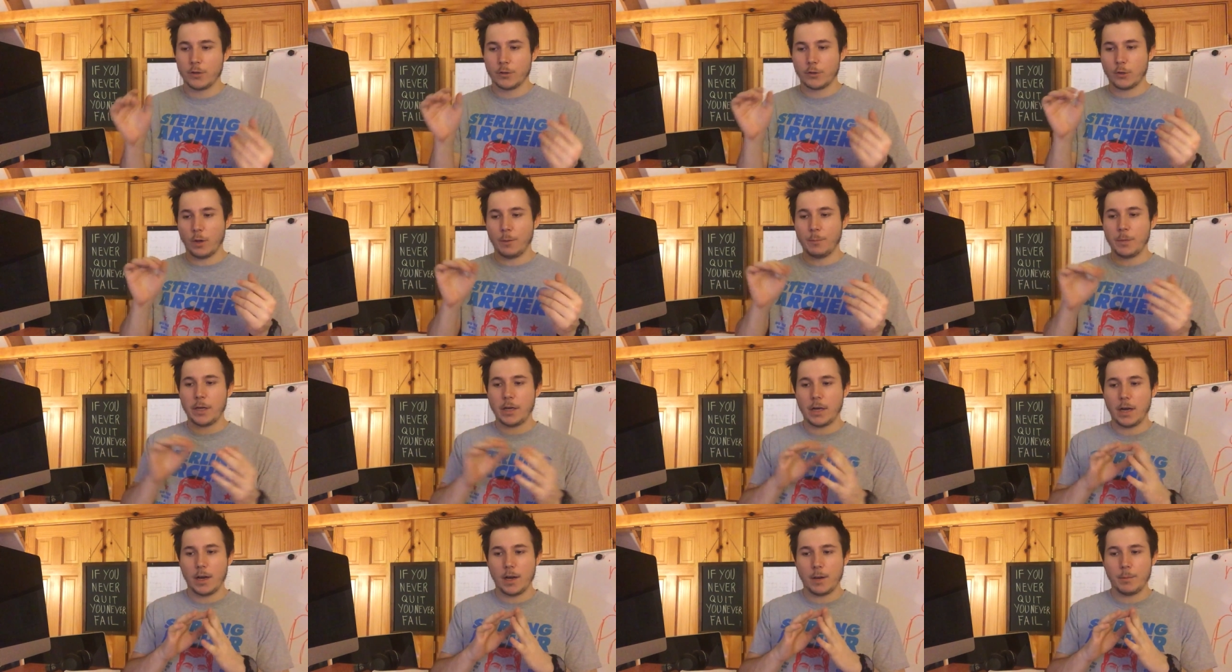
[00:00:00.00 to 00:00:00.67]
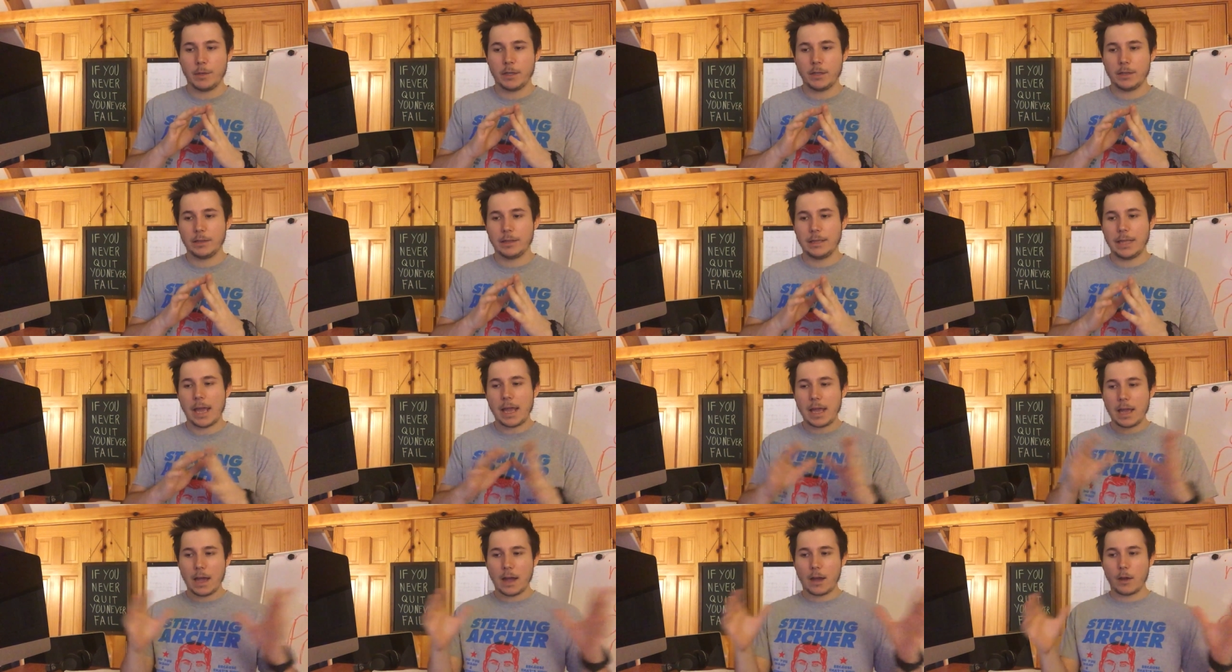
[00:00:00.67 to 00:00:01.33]
So I'm gonna I'm gonna
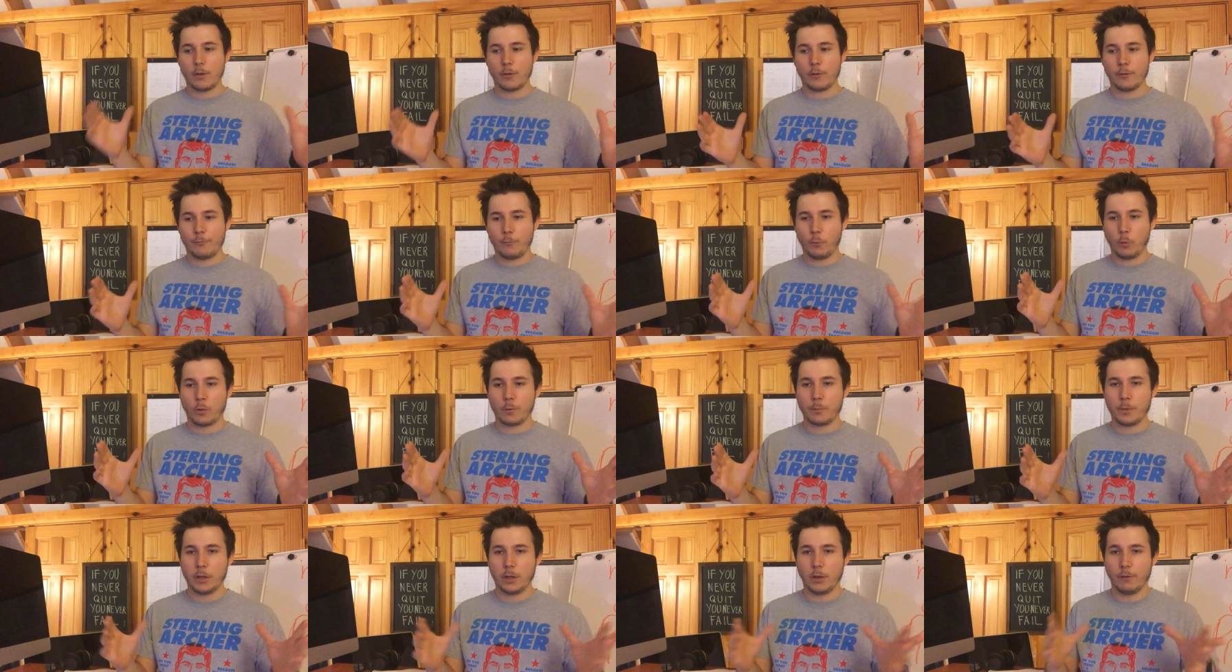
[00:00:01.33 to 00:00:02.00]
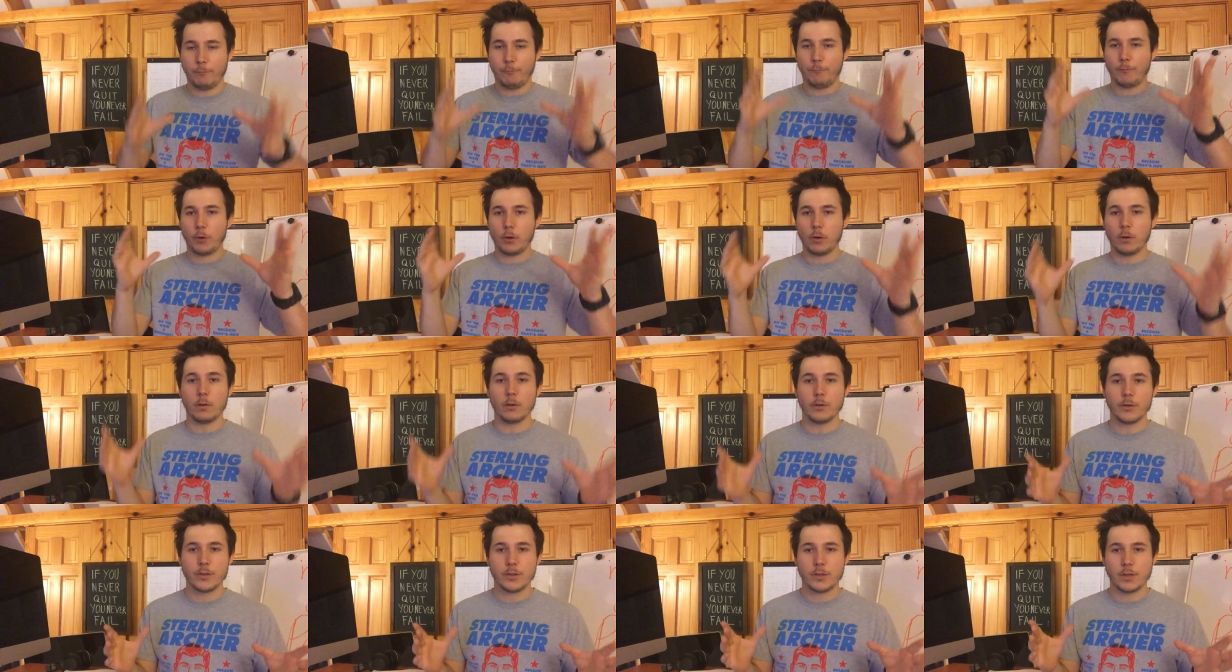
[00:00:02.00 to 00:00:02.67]
lay out the formula
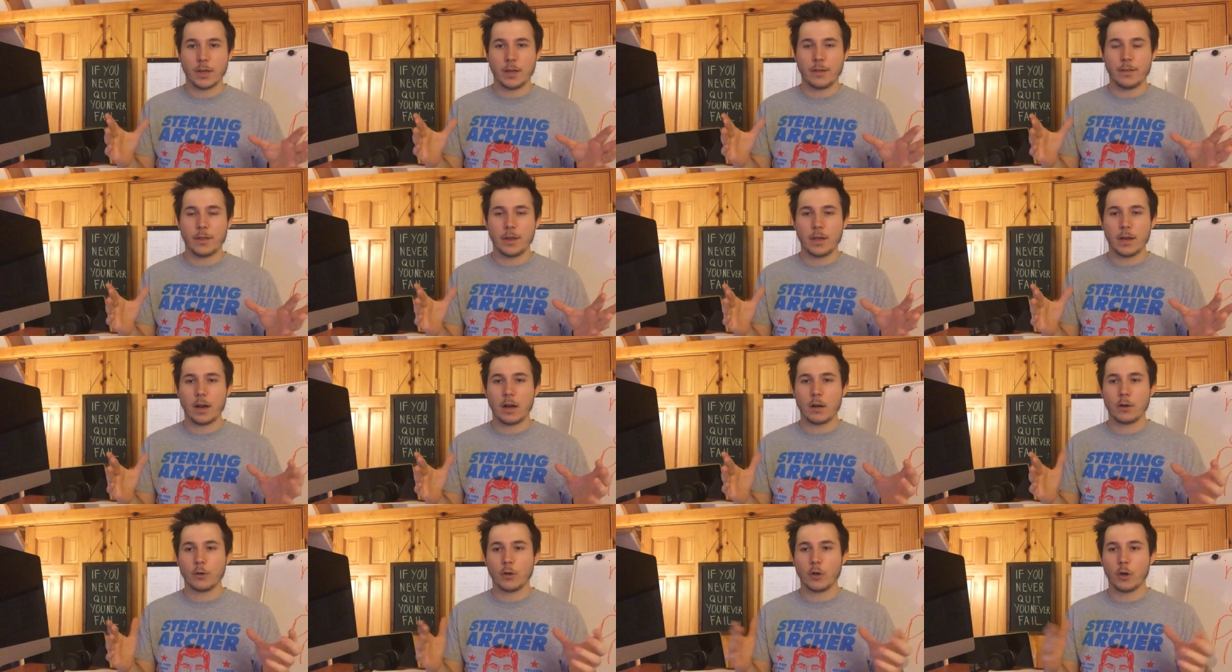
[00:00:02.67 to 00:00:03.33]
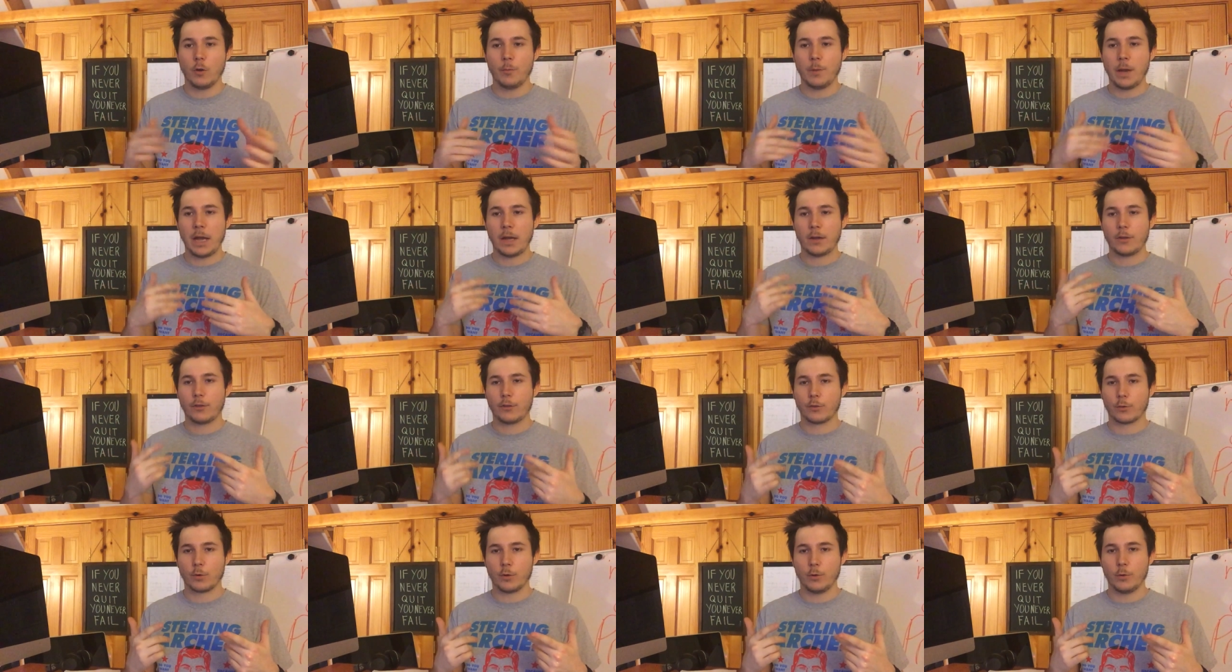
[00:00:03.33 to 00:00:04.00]
first, and then I'll go back
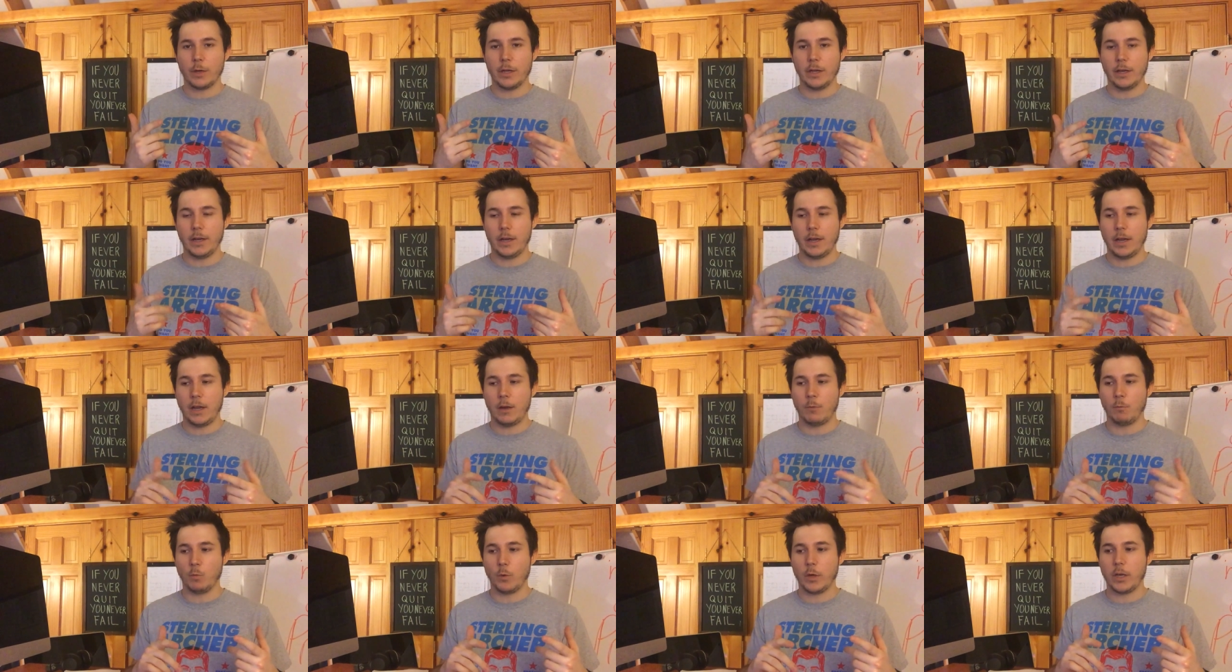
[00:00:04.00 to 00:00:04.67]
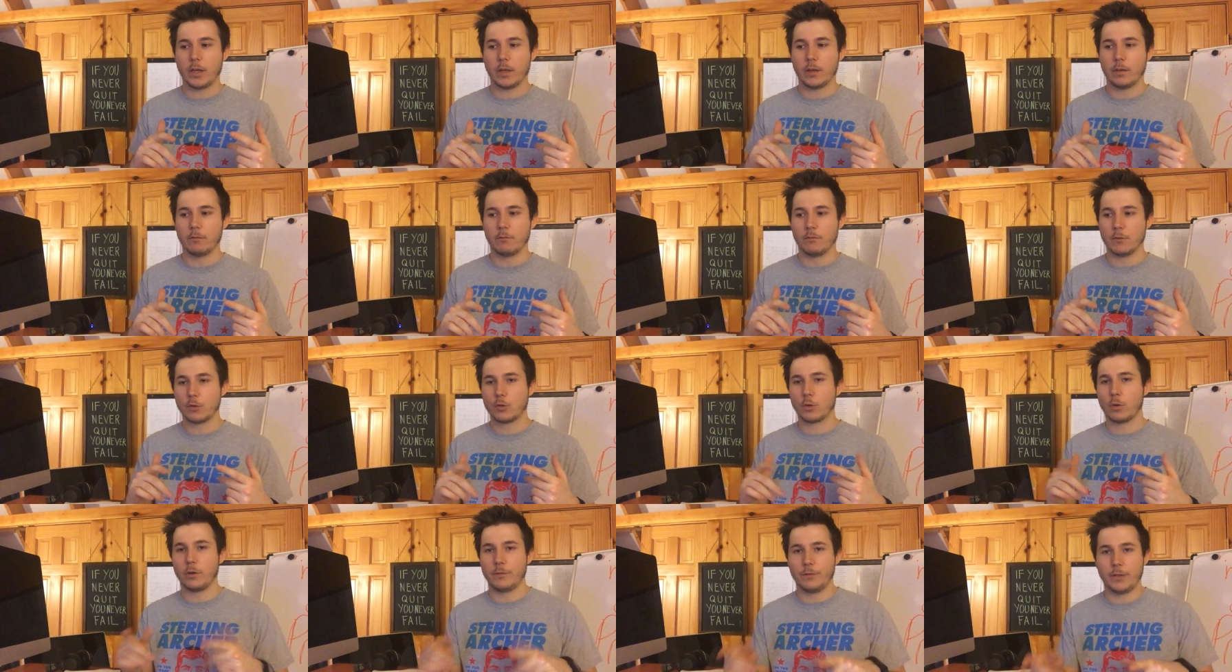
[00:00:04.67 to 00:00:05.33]
through it, and we
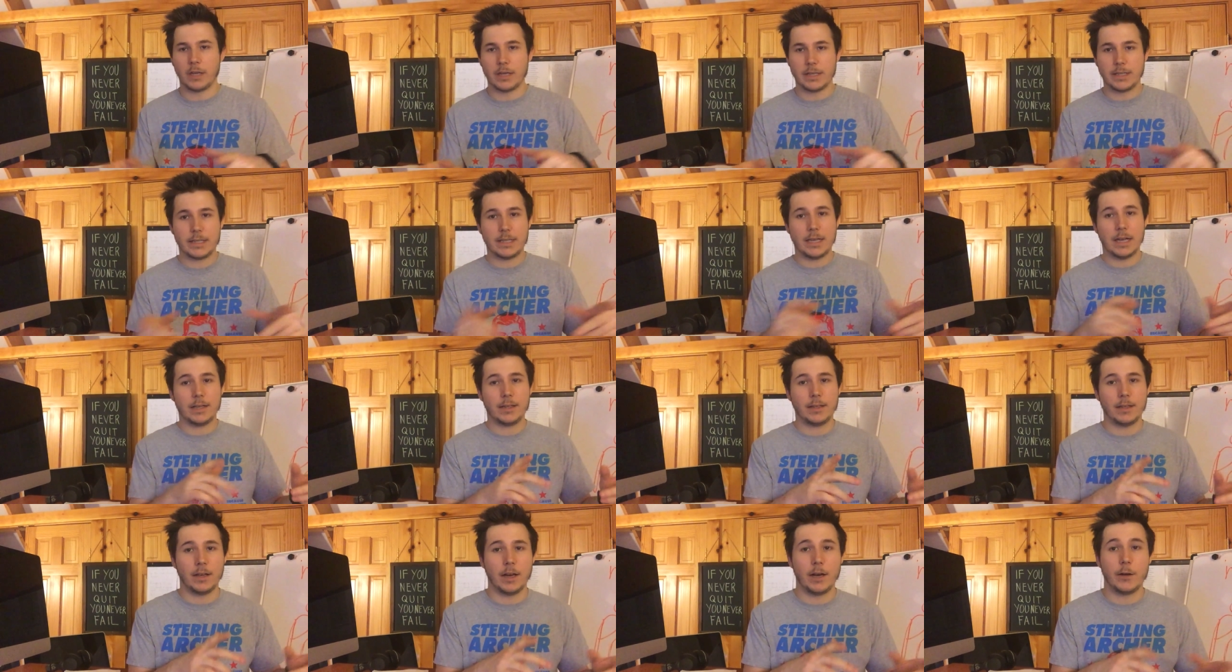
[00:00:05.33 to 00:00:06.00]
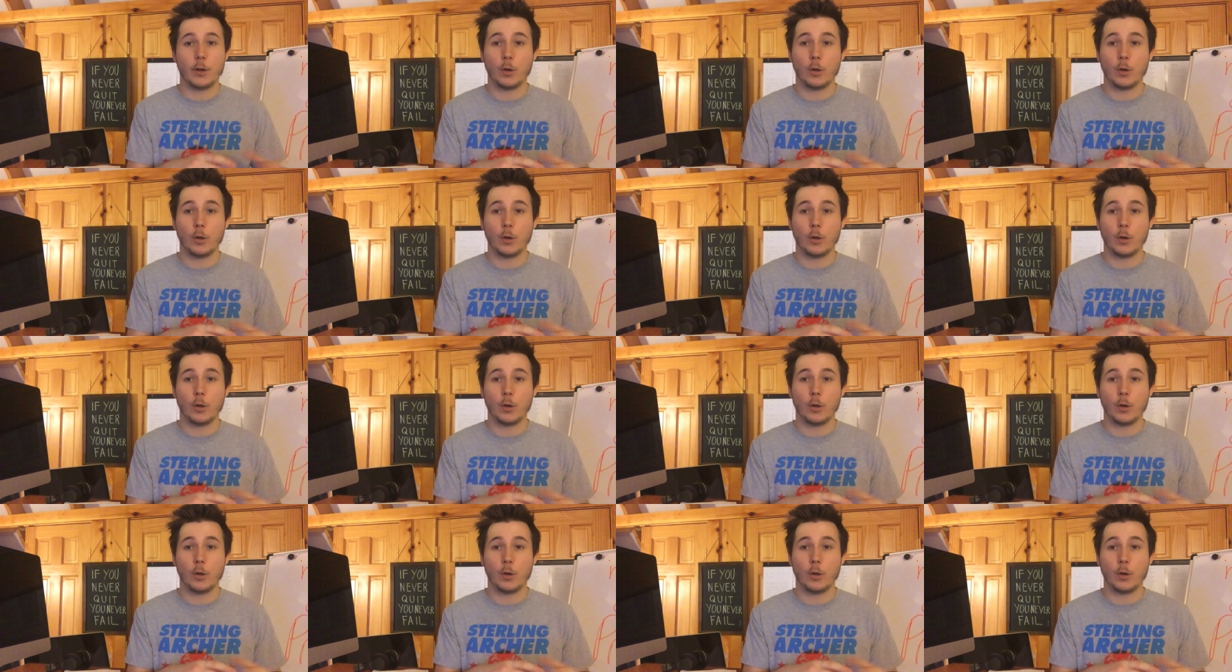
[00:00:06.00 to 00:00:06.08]
can sort of dissect it.